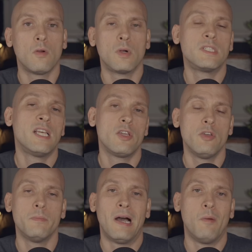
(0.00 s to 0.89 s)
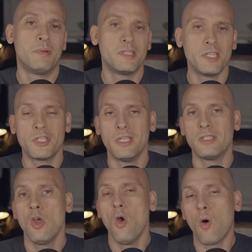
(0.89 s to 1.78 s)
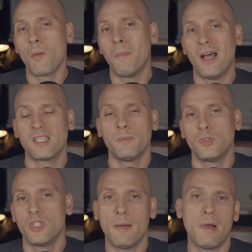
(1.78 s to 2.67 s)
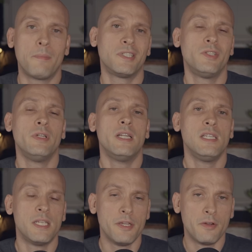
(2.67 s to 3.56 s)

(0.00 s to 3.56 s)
or tell you about positions or possible job opportunities in your